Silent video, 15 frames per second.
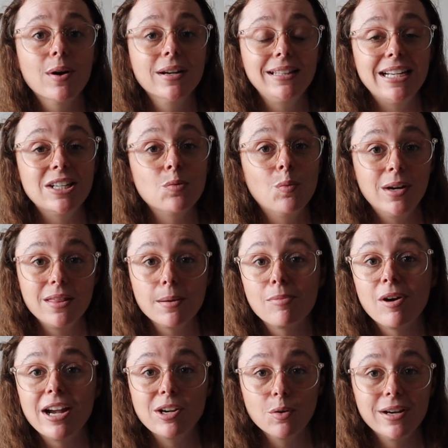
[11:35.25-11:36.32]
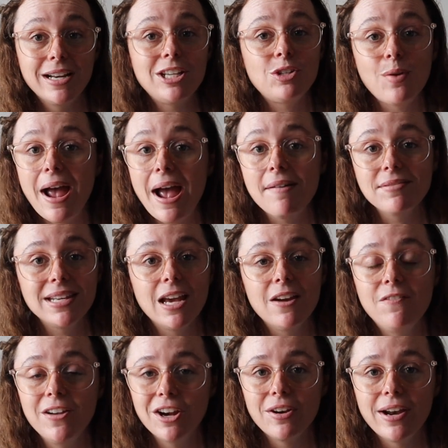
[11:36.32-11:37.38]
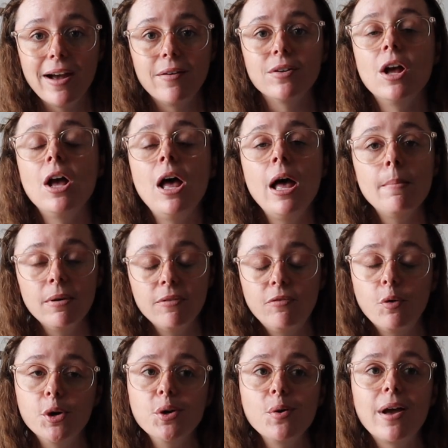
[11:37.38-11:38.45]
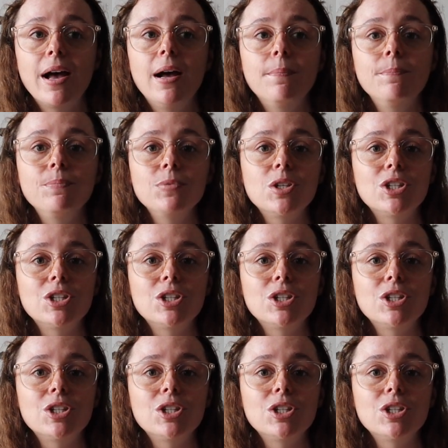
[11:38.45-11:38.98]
or at least one of the priorities you have to get figured out before you come.